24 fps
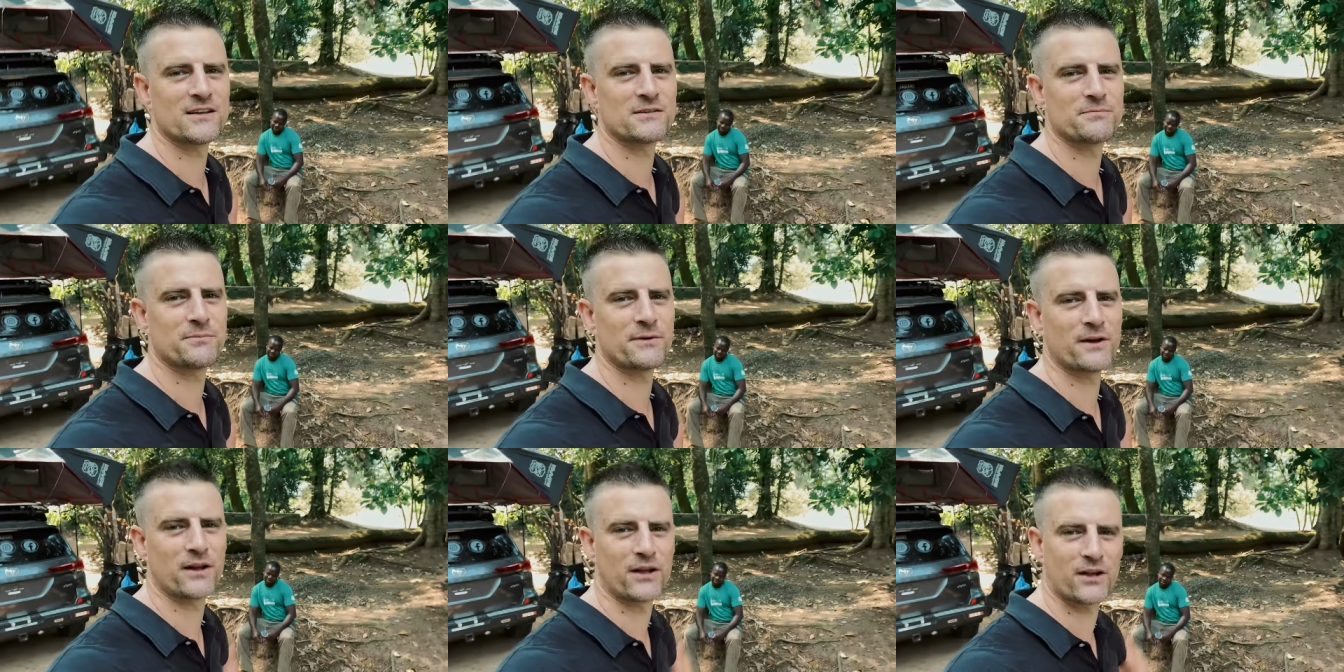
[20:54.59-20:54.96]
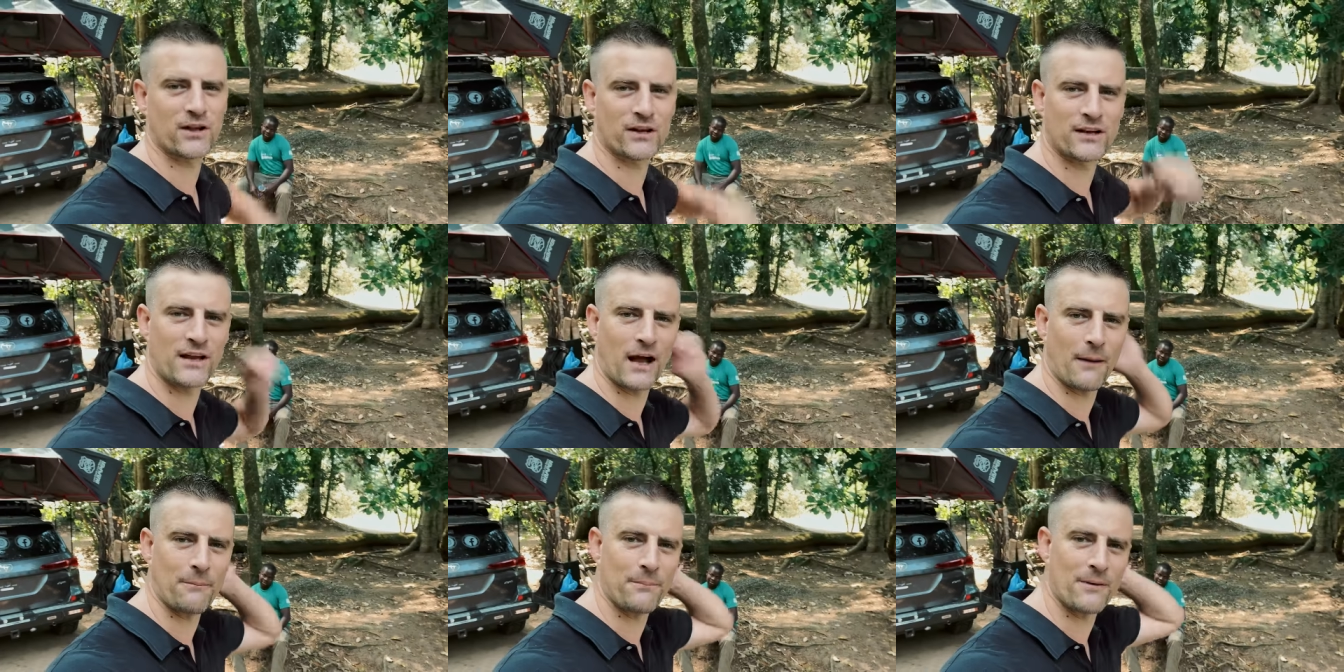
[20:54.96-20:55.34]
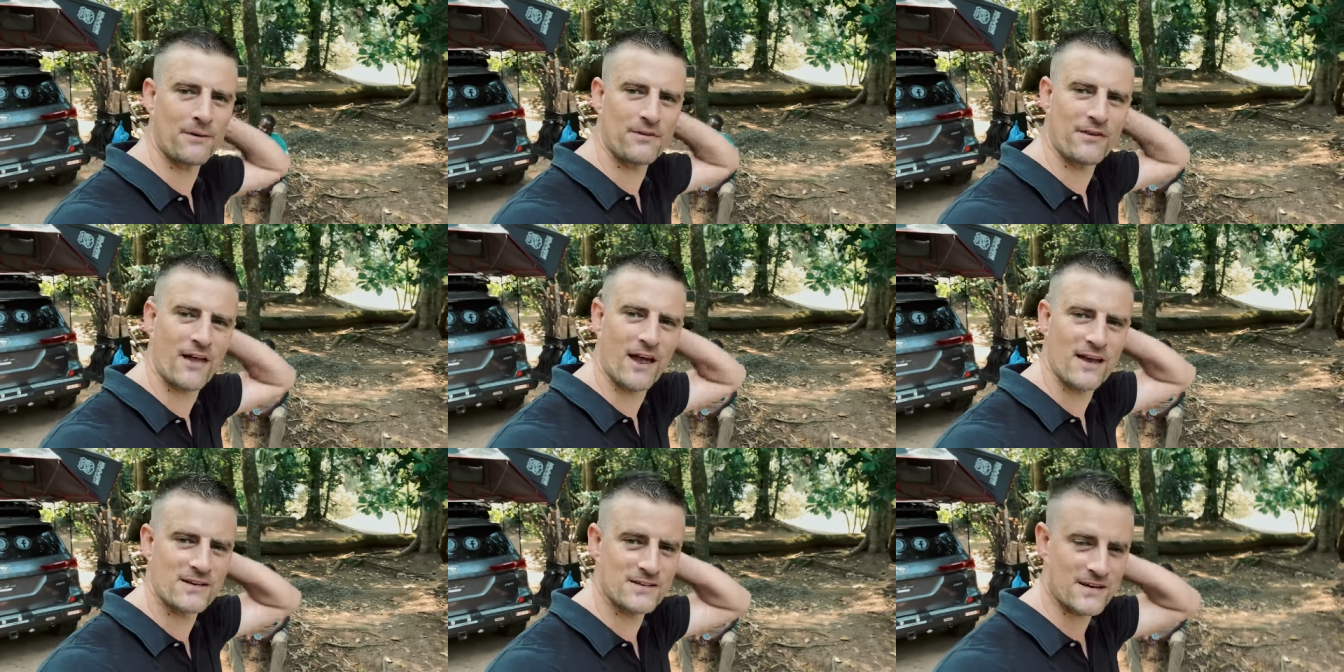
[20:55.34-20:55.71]
been a good couple of
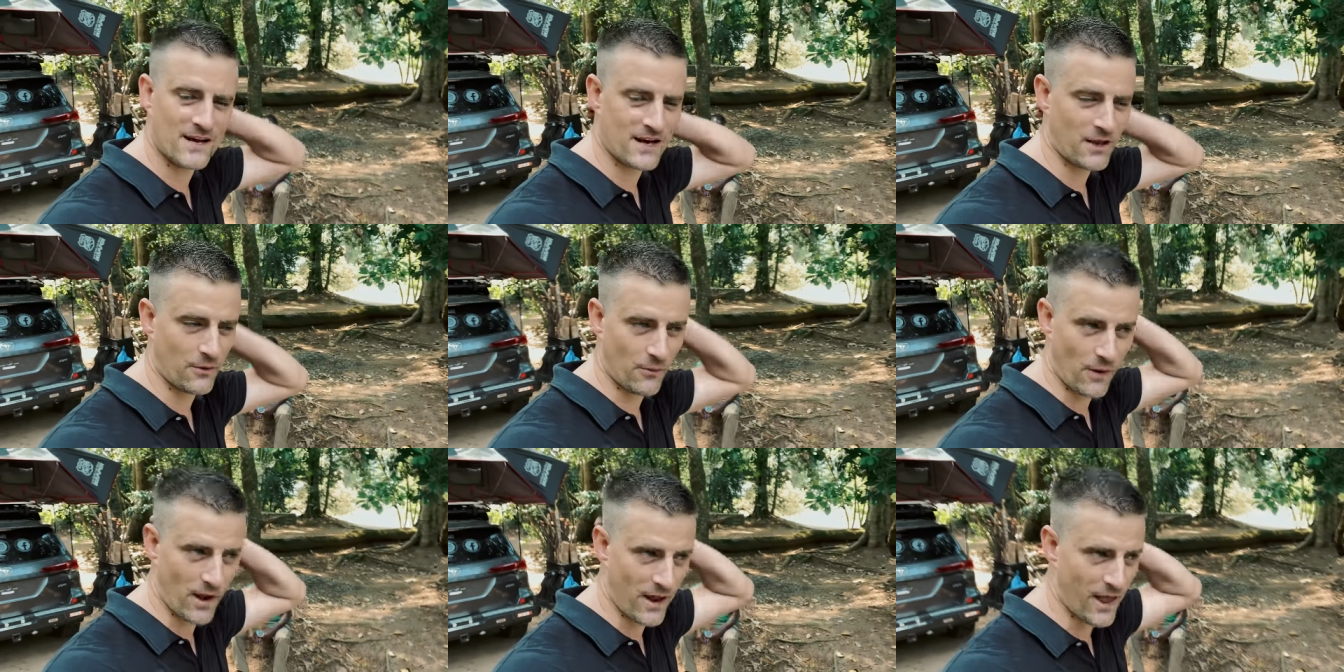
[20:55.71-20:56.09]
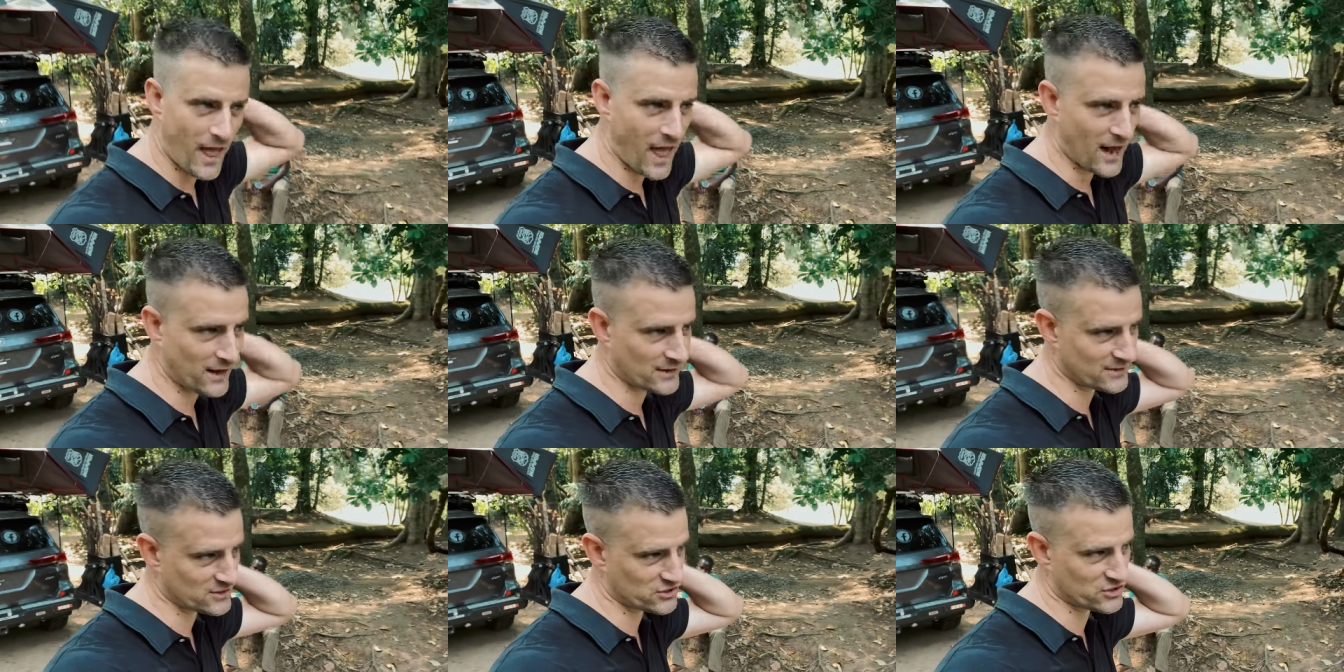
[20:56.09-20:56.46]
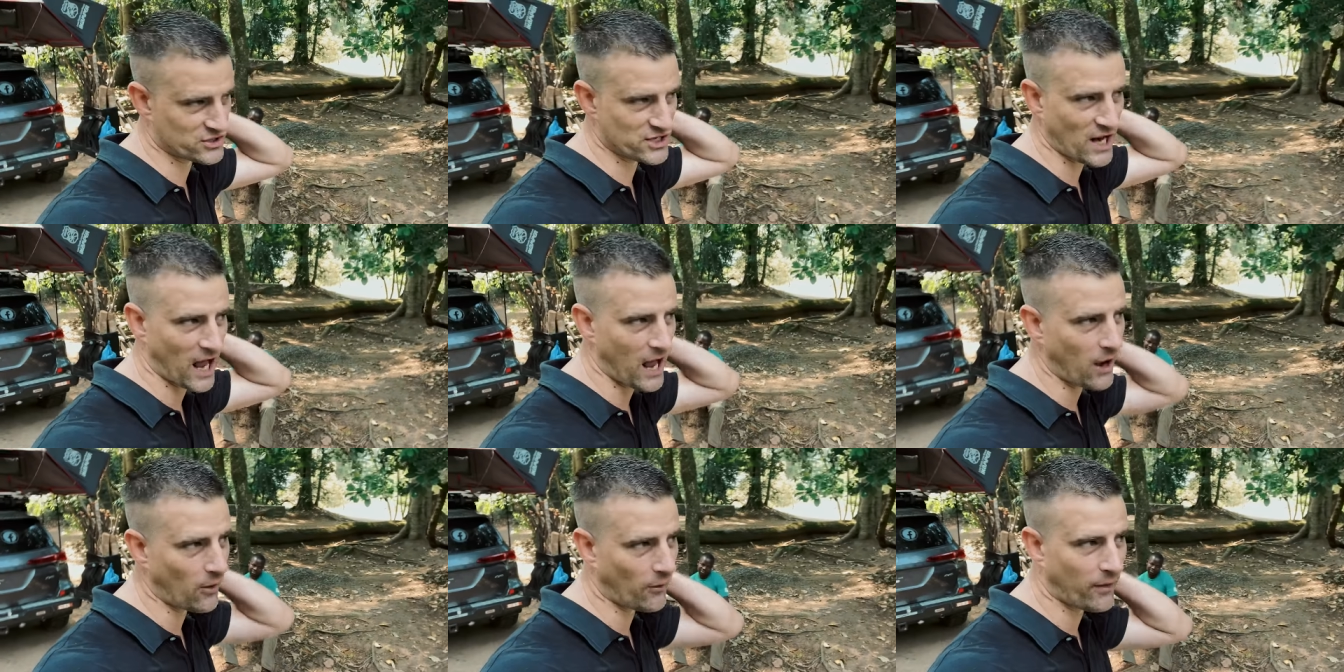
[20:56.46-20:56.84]
days anyway at
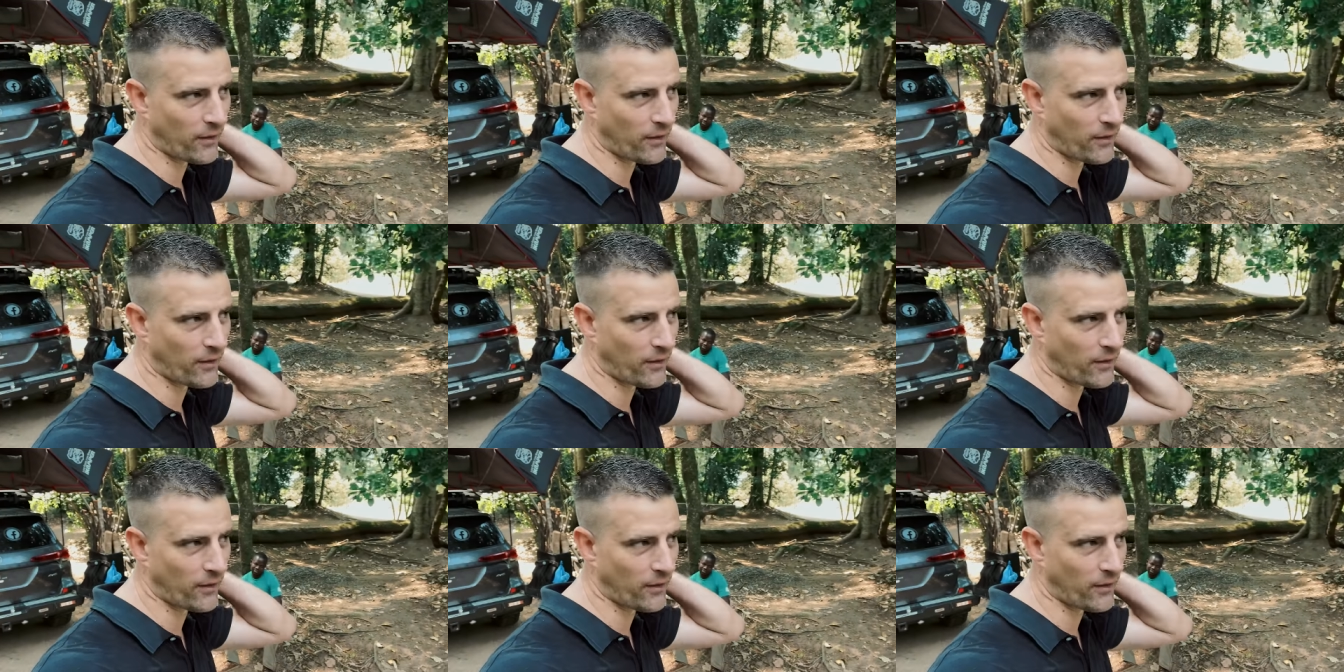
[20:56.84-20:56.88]
Ndzou